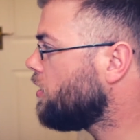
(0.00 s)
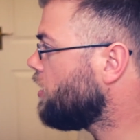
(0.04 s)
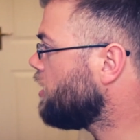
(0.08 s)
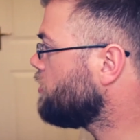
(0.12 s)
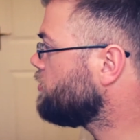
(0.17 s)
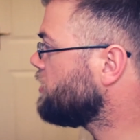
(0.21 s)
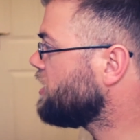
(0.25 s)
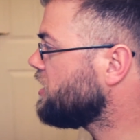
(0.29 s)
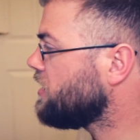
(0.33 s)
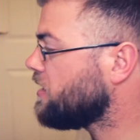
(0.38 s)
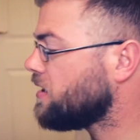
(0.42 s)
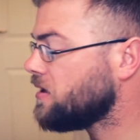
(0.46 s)
I
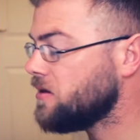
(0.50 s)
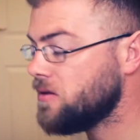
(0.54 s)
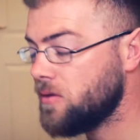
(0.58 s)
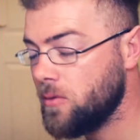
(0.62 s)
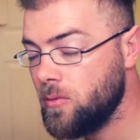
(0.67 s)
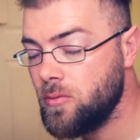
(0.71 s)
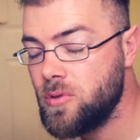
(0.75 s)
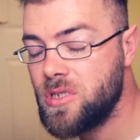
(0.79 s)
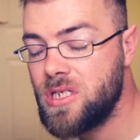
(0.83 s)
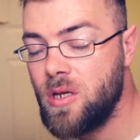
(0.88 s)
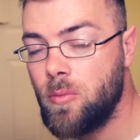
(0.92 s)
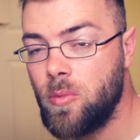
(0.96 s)
mean, you can
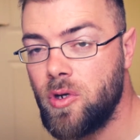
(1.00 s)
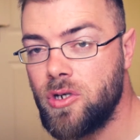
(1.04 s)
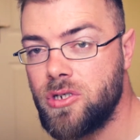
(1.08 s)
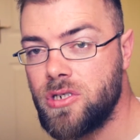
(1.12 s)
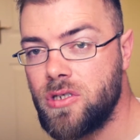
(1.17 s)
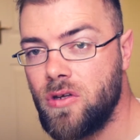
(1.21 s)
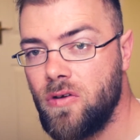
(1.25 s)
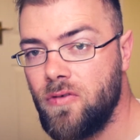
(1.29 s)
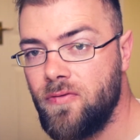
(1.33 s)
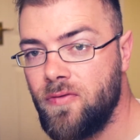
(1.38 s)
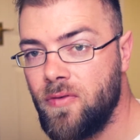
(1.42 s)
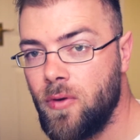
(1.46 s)
do similar
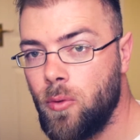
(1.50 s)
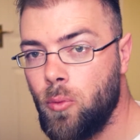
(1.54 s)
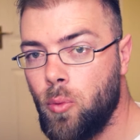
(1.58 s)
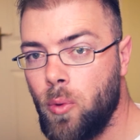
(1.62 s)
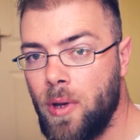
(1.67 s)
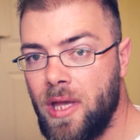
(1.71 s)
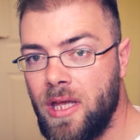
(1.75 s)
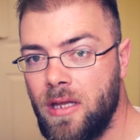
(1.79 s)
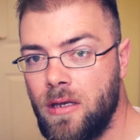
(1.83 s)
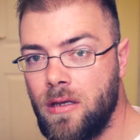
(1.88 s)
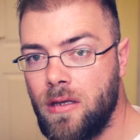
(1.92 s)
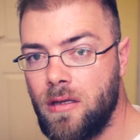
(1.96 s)
stuff
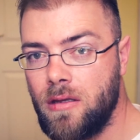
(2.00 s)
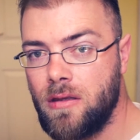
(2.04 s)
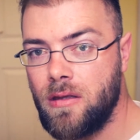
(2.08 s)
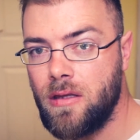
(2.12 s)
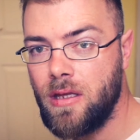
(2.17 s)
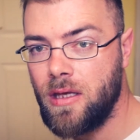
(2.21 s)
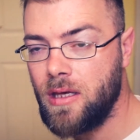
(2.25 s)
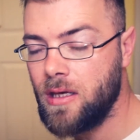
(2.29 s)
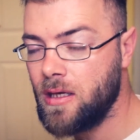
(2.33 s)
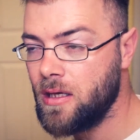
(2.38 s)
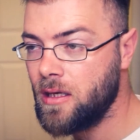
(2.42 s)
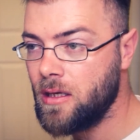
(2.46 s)
with
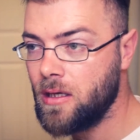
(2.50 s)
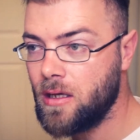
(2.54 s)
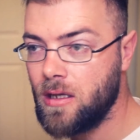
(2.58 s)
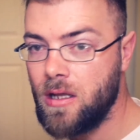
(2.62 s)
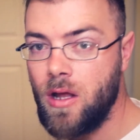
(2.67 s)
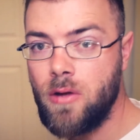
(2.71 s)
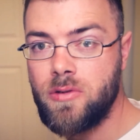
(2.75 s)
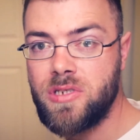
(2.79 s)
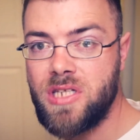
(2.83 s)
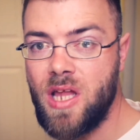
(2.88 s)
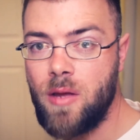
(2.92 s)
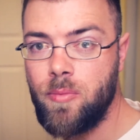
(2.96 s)
the
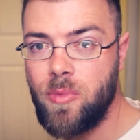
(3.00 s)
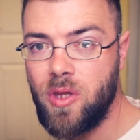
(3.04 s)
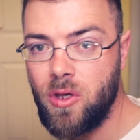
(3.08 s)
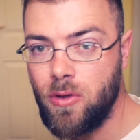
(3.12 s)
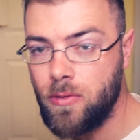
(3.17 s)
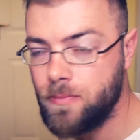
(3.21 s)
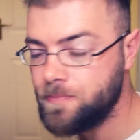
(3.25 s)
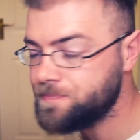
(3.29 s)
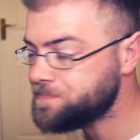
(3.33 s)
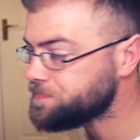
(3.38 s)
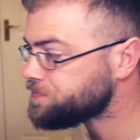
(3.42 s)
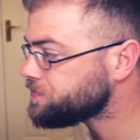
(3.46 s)
clone stamp tool,